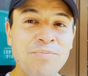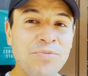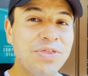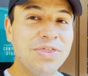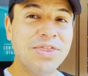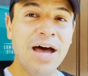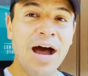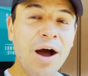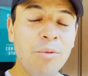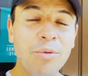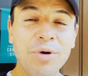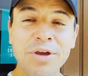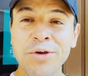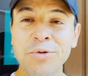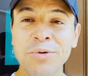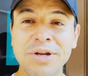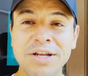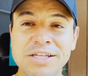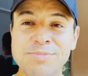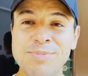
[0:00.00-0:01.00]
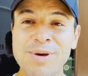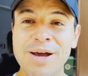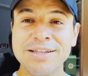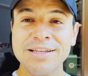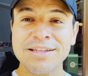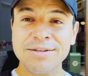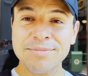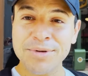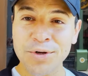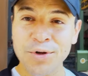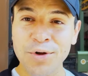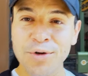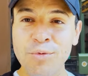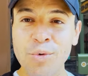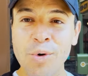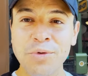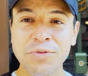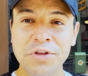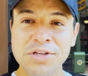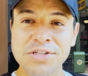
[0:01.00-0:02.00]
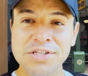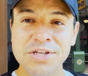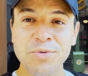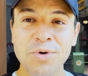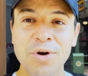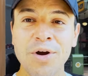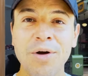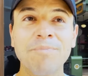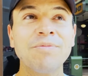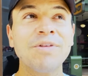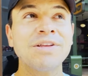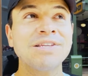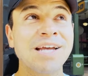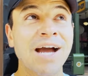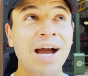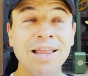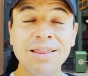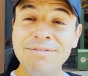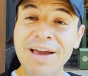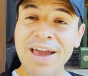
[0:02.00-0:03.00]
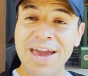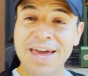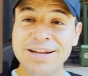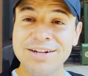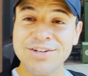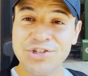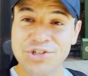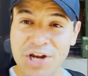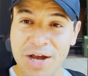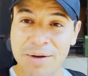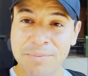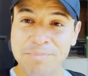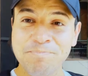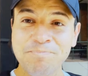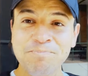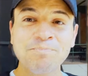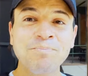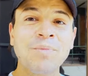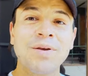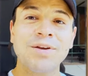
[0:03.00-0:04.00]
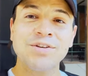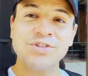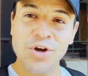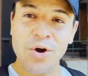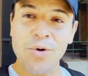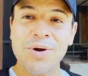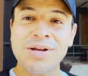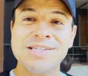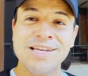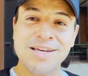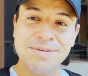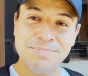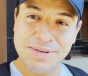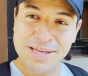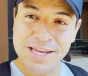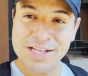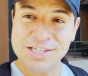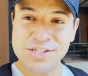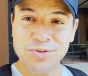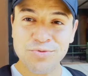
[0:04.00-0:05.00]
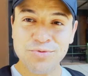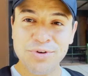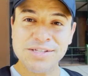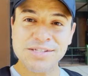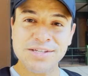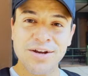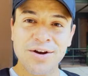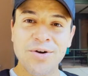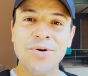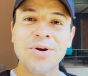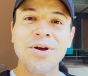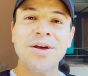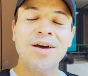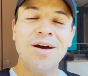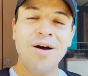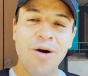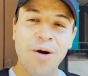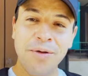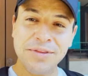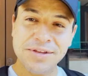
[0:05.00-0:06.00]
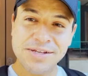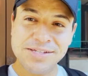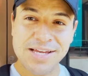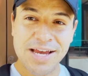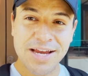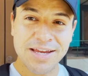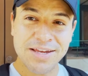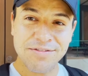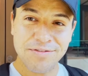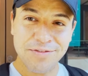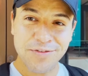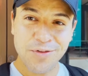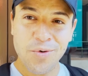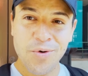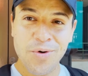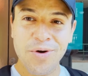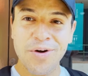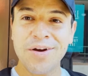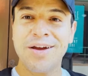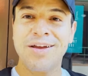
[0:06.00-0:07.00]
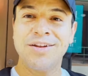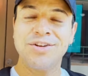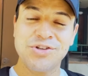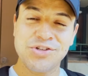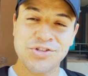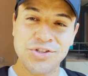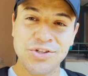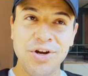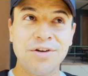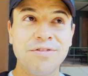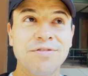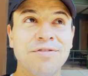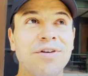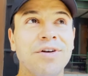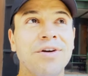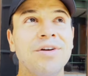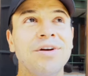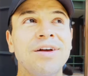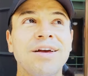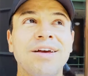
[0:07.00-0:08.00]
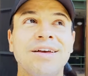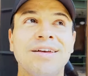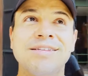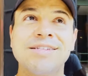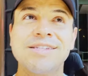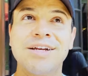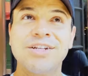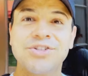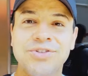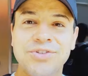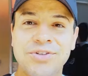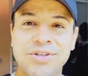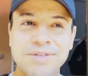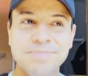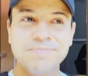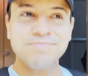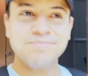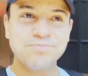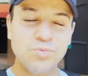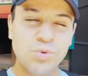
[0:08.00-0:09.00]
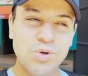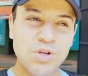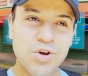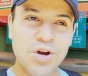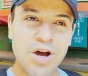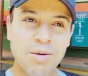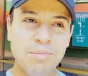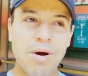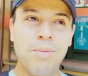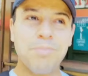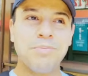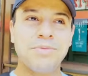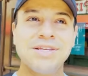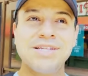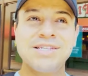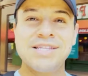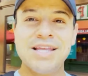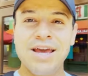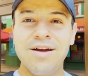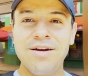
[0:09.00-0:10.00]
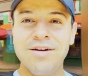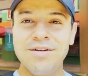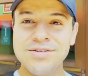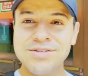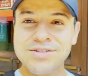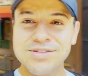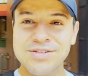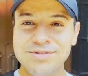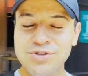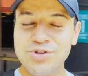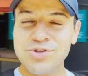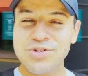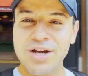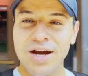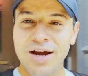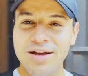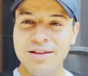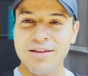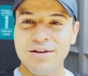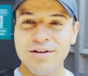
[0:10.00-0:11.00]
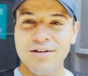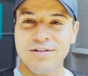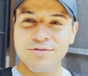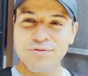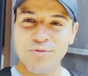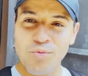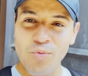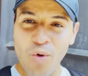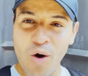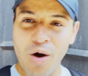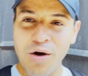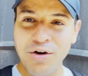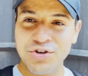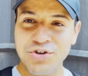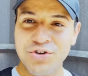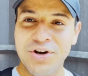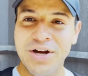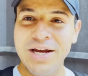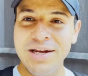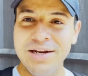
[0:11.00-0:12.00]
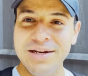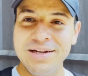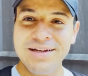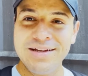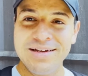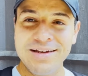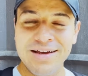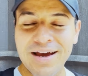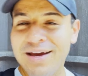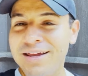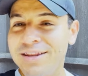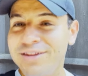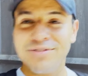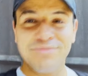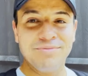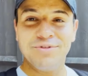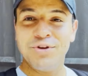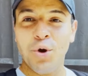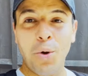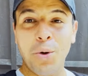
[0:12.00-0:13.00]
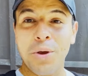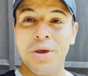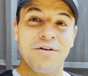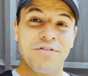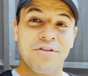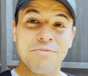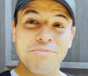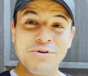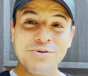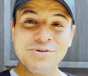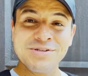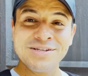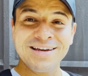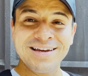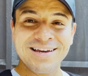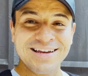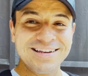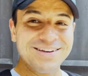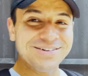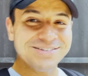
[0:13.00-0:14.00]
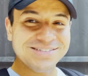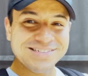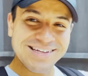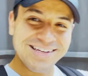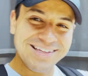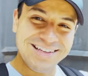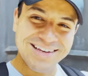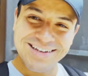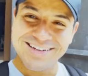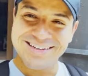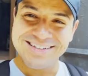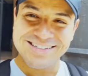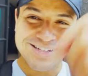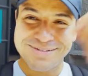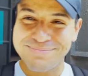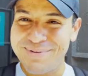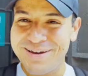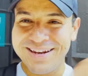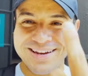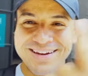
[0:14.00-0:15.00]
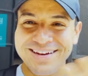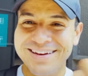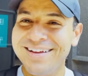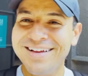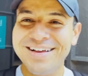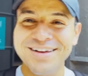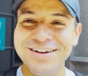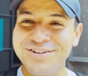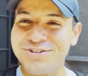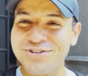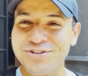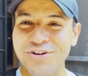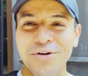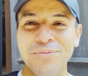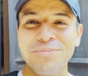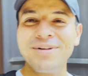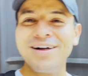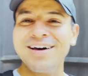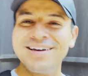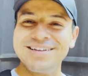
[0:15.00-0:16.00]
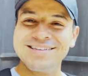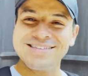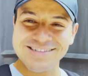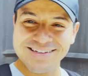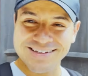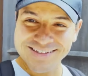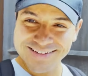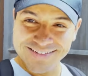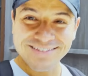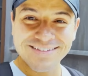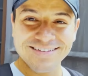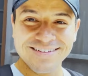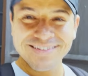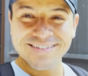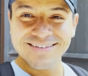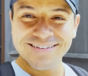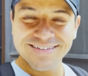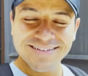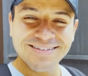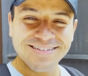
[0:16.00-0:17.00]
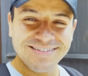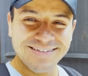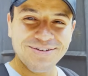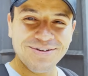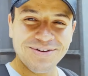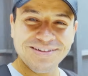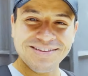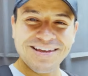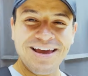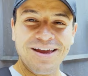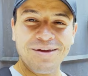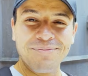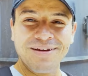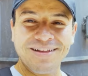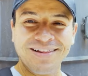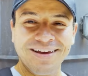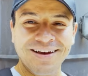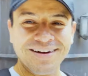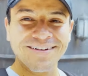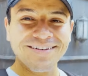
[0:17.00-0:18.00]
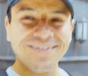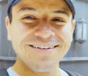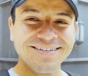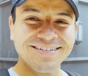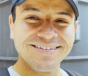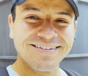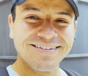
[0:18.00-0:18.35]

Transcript: not what you would expect in the middle of Walt Disney World. It's kind of a hidden gem. So it's in Pizza Rizzo on the second floor, and just look for essentially when you come up the stairs, just kind of walk straight, and you'll hear the music and you'll see the spinning strobe lights, and you can thank me later.